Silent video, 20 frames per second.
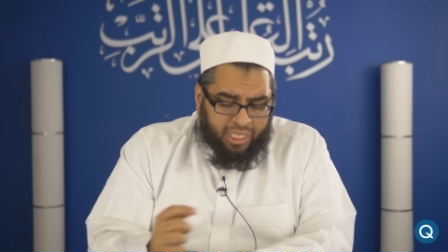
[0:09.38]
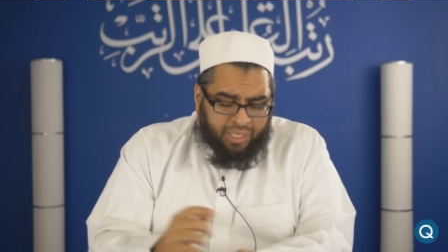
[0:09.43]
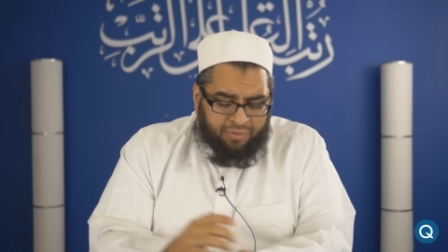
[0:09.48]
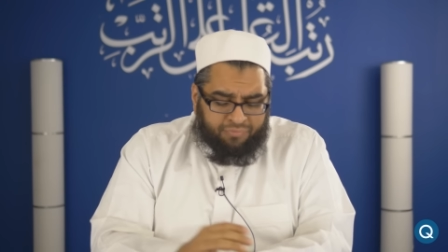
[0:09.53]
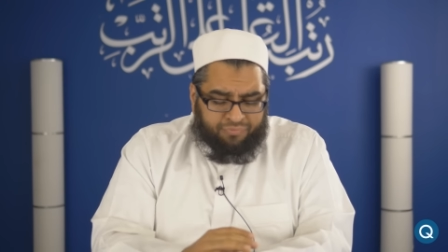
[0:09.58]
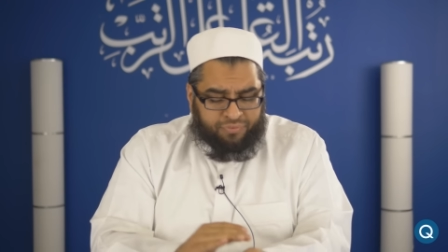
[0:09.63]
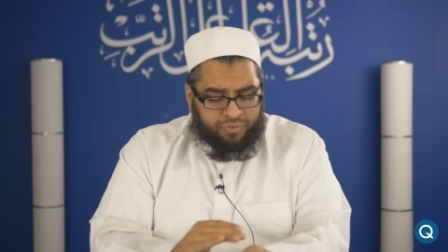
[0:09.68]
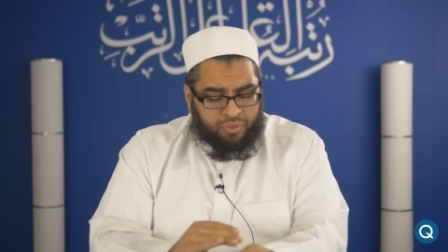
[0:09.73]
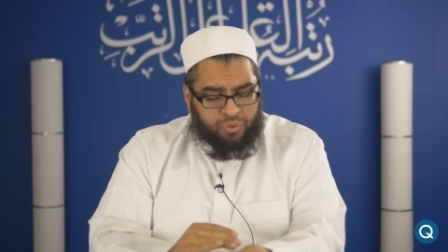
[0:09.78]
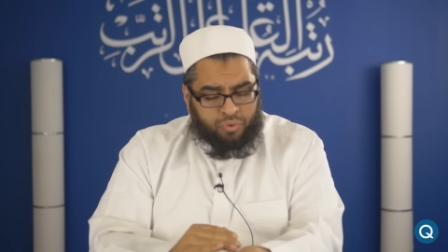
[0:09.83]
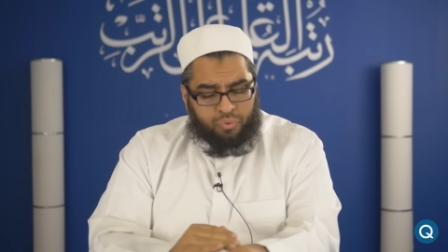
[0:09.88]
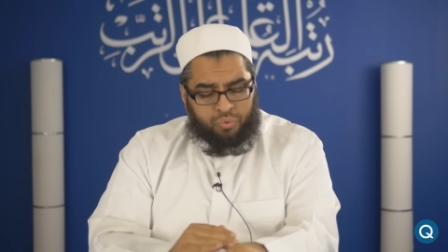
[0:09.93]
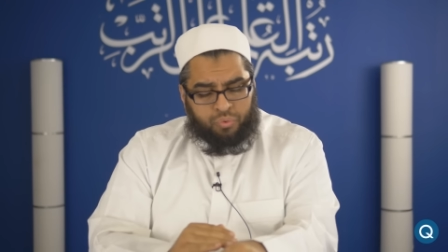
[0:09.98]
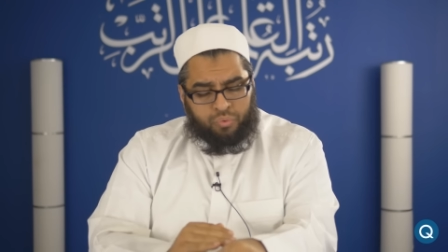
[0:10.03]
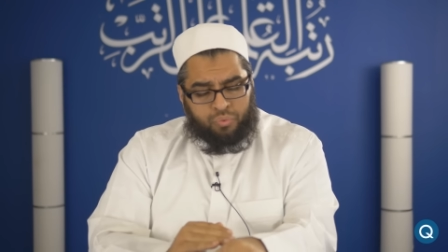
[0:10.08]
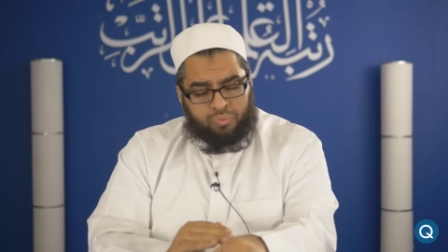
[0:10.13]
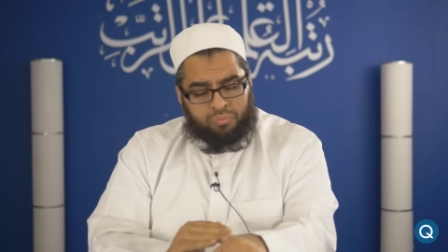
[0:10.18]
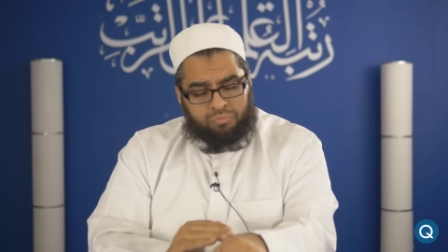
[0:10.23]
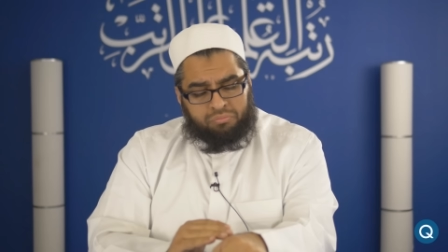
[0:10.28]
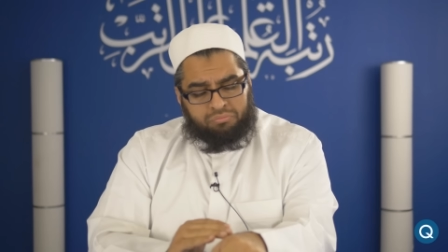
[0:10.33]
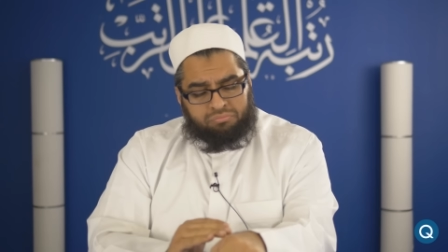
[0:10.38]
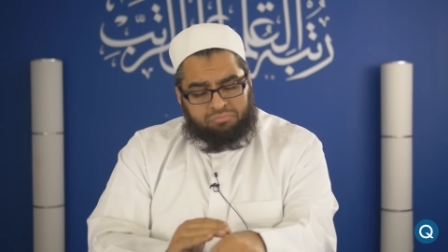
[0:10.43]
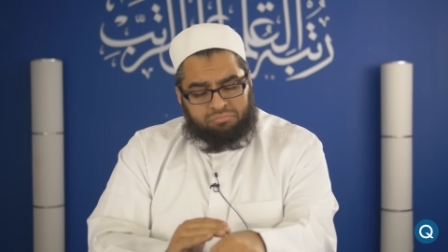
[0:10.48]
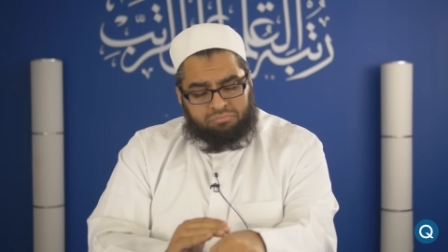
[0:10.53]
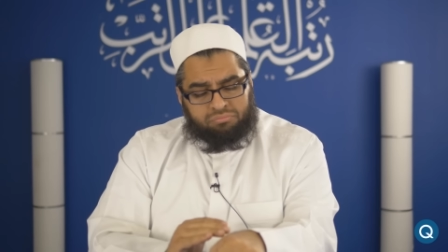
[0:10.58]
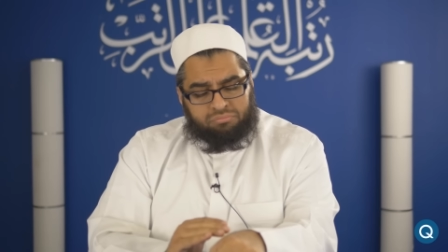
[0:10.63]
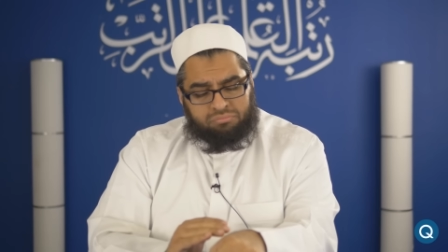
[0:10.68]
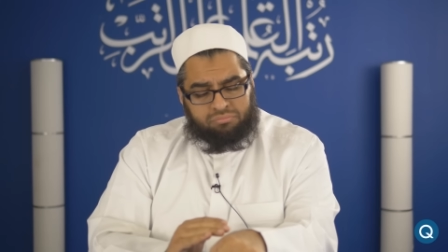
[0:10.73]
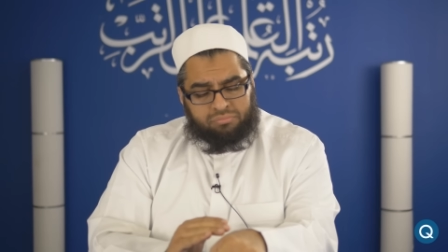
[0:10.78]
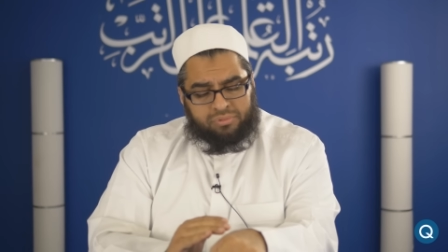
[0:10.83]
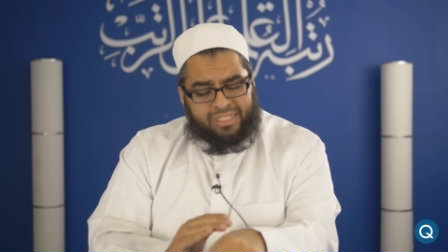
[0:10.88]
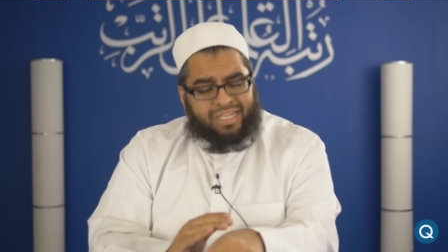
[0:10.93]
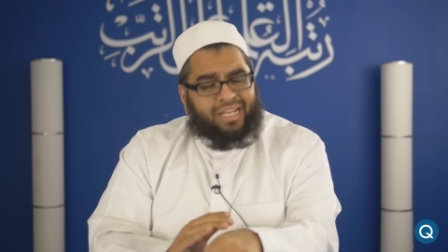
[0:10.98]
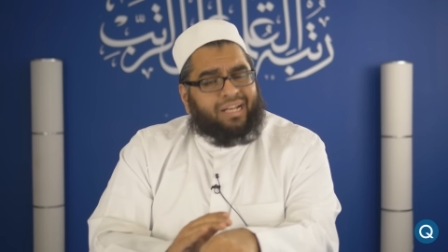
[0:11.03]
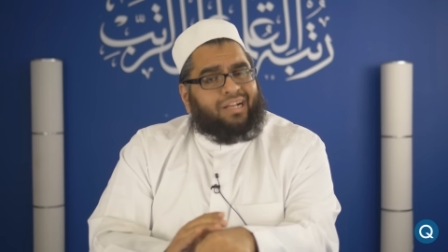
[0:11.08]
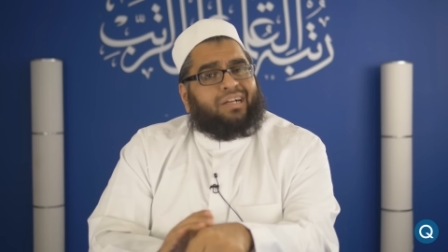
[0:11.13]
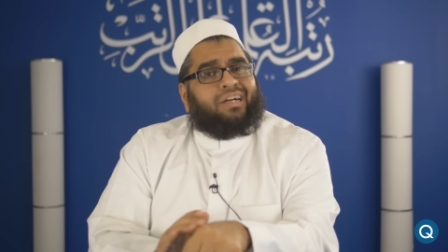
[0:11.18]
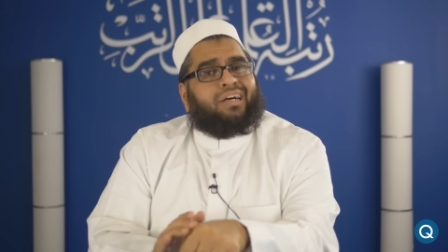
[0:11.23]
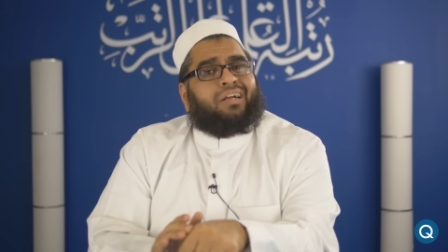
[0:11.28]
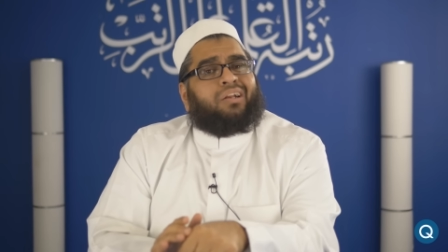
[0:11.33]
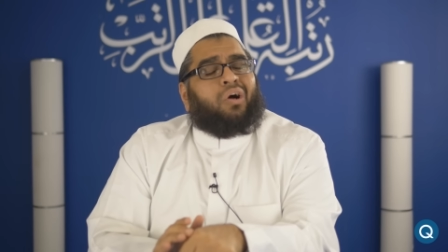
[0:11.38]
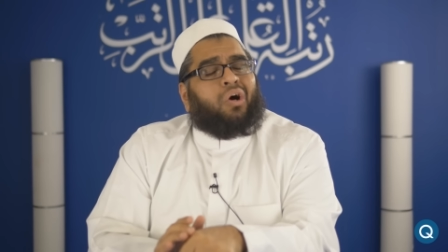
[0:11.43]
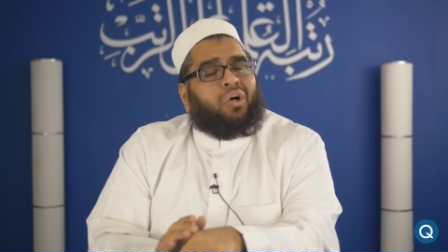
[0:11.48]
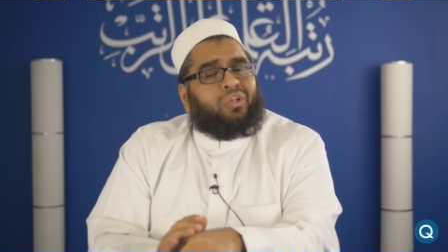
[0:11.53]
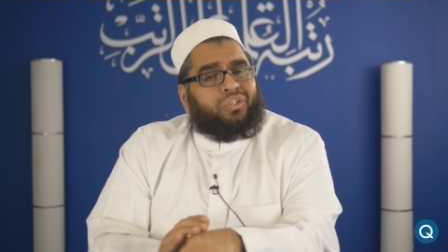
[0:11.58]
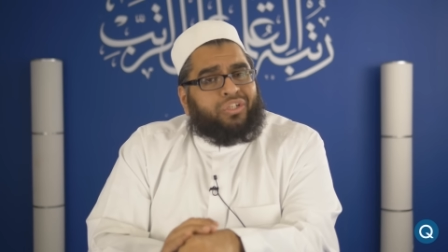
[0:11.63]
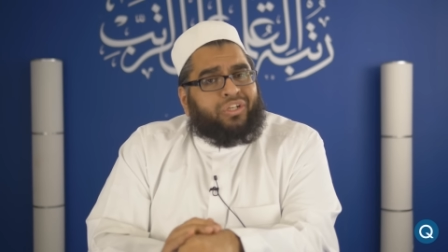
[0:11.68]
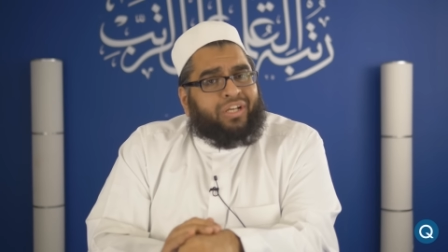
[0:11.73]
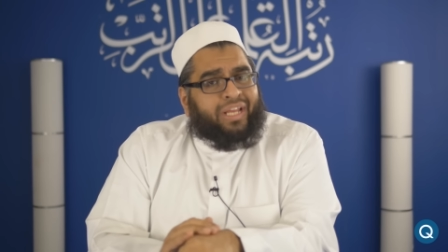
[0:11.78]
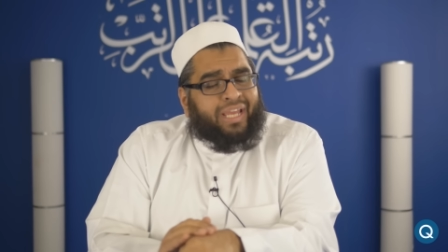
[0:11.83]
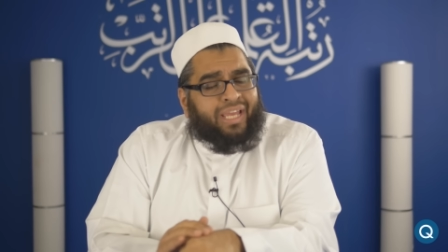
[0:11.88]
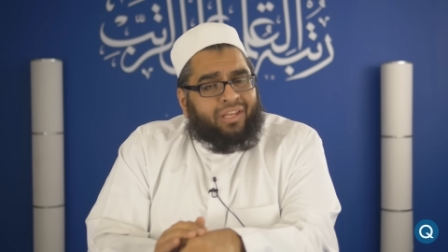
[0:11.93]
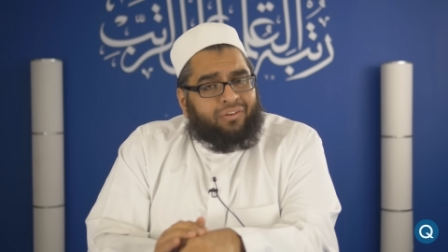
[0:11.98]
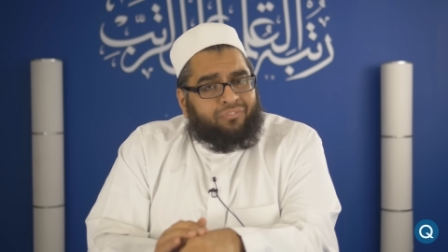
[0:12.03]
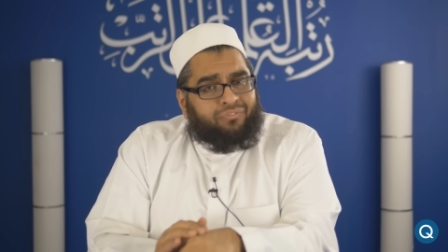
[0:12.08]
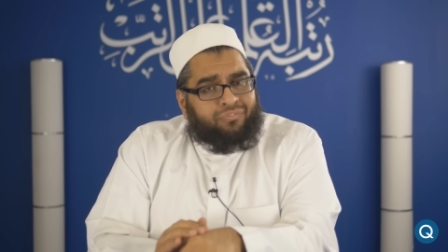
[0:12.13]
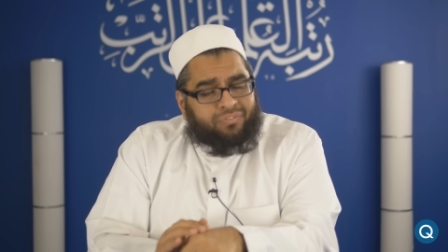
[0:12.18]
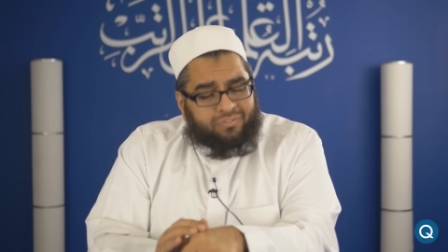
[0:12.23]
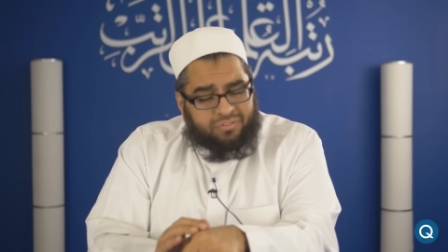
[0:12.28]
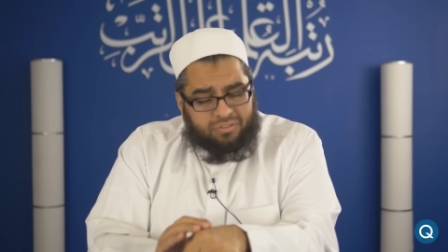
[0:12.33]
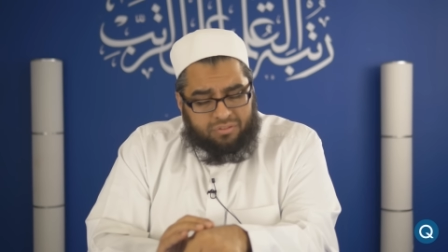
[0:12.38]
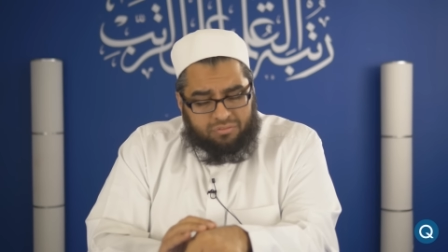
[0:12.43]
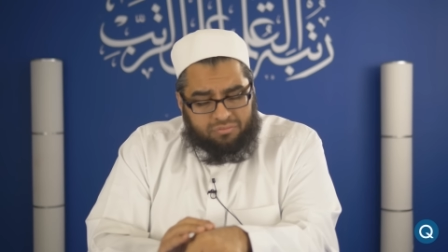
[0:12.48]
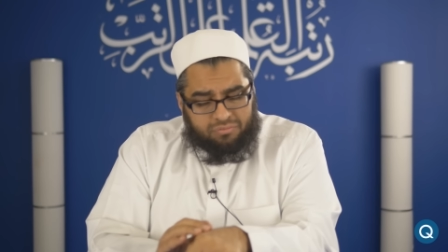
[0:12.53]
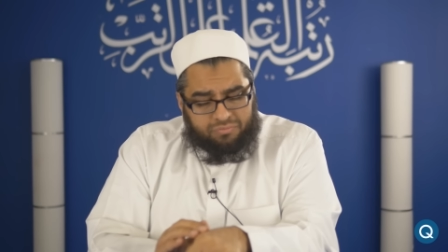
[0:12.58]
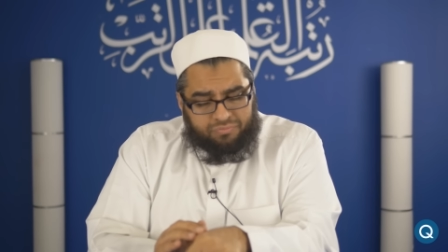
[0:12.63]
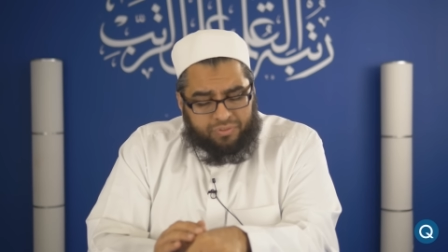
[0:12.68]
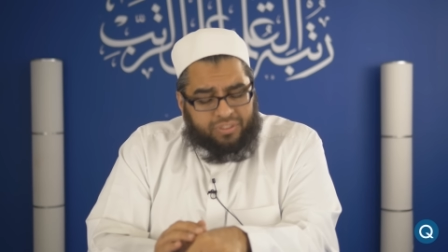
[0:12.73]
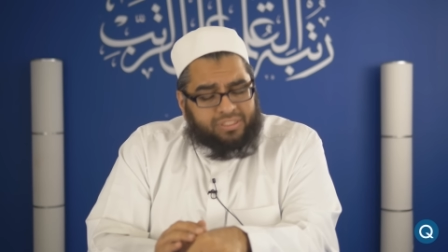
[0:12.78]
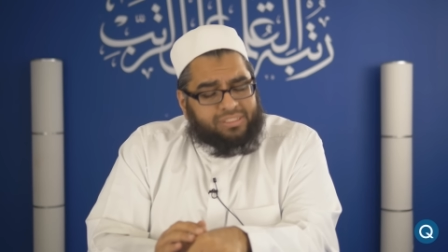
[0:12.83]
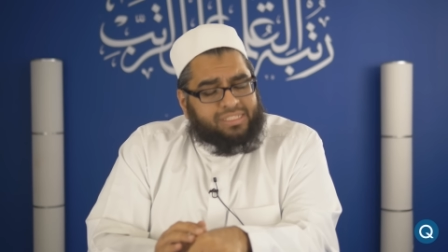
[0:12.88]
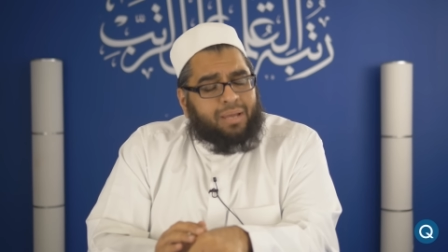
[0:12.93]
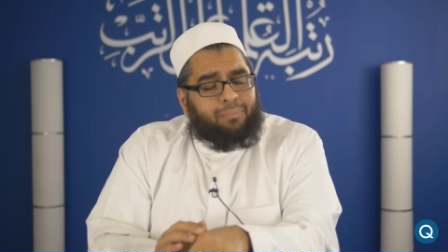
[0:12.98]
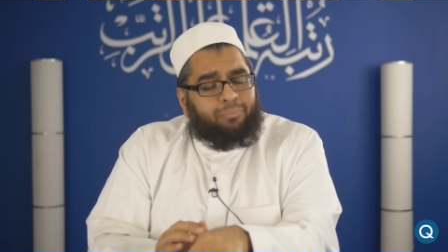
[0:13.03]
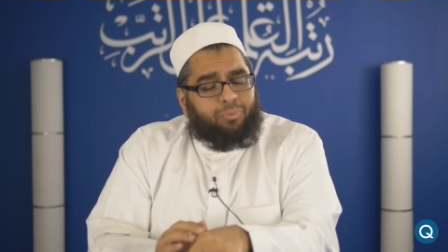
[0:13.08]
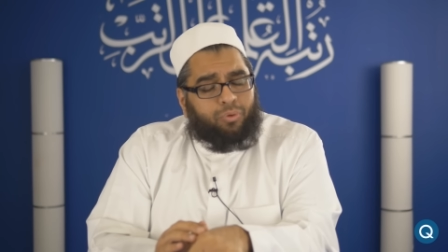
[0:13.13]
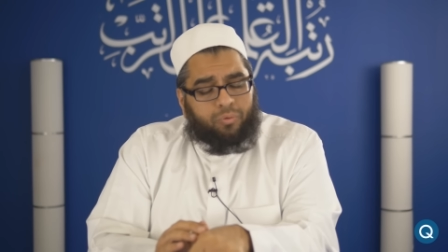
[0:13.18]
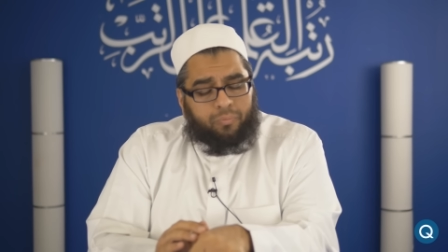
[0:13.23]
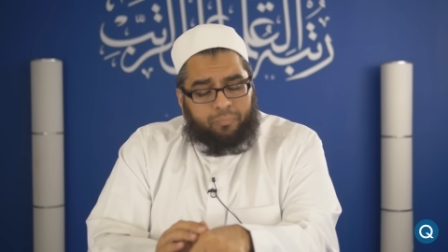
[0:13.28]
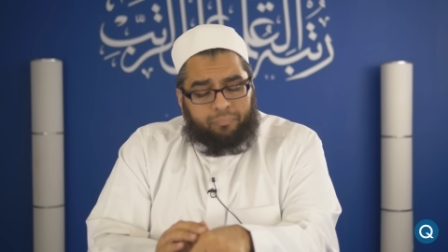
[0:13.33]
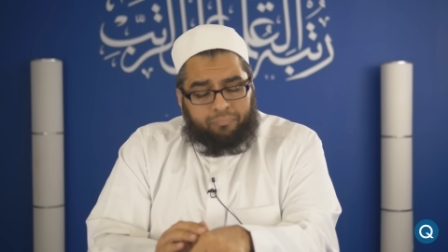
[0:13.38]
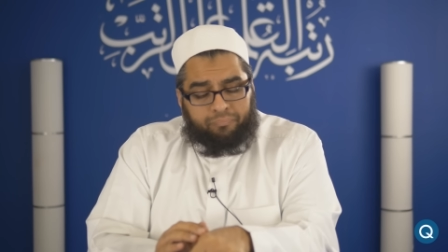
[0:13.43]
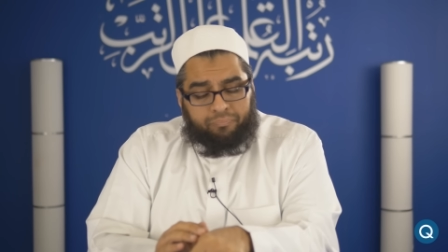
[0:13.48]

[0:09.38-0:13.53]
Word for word: If you get a cut on your hand, for example,